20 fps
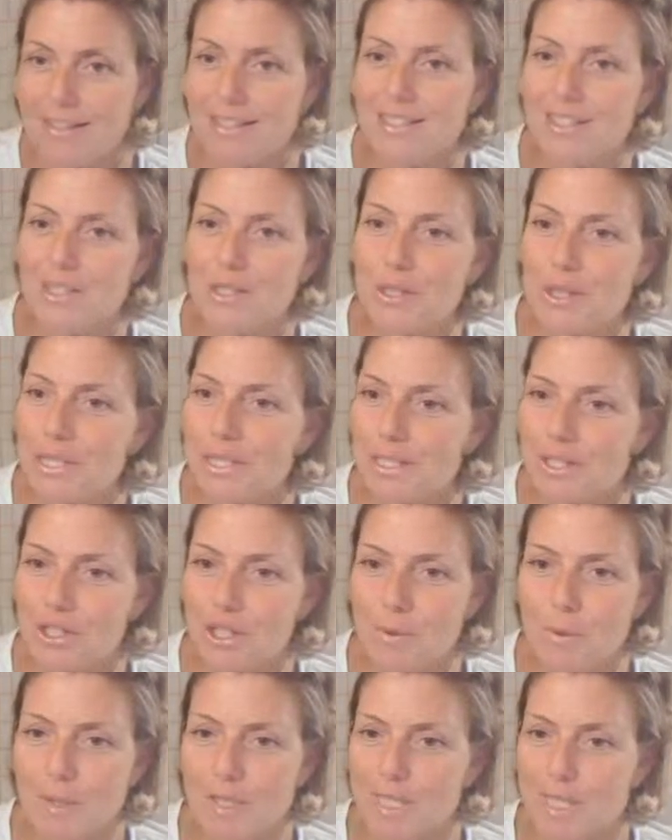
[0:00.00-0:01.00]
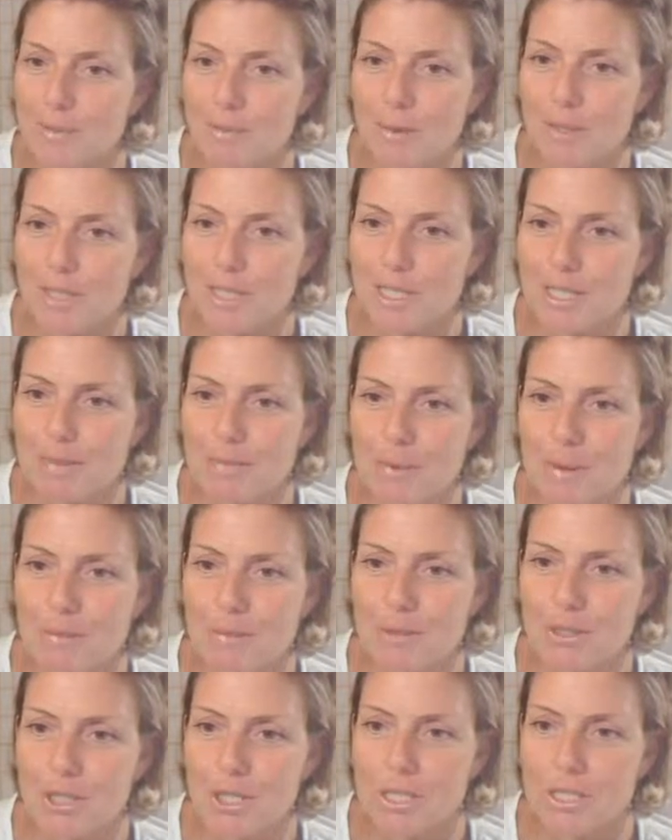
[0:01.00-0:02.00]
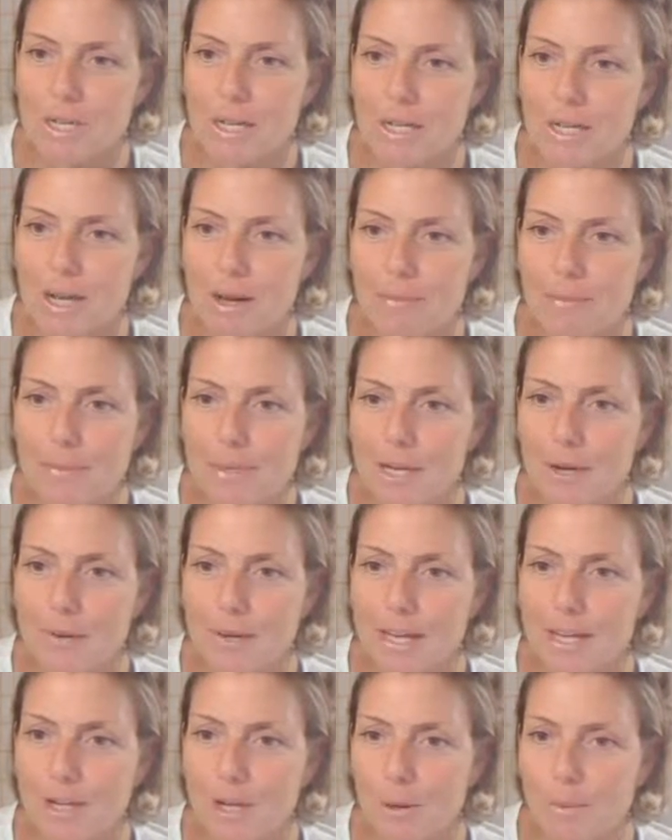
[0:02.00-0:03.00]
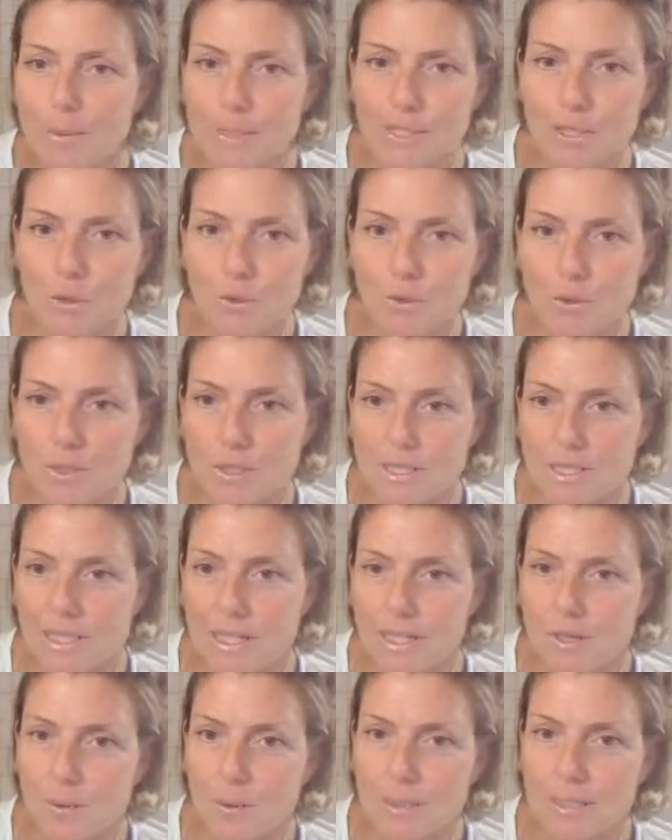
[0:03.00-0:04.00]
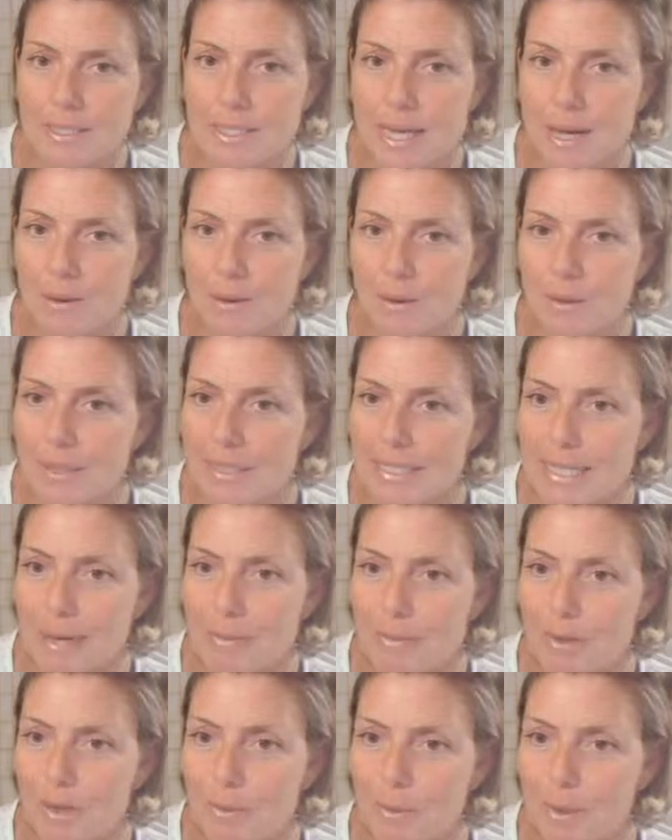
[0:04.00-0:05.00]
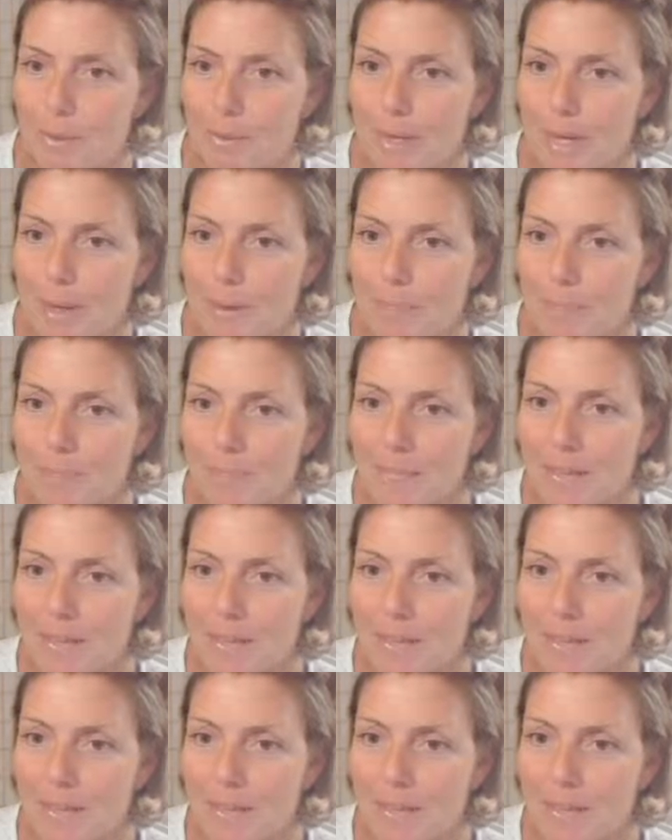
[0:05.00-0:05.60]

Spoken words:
Cindy says she wants to participate, but she's got company. Okay, go be social, Cindy. You can tap on the replay.